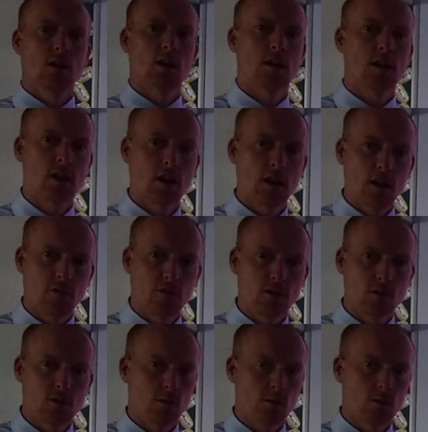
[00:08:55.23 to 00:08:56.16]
And if you do the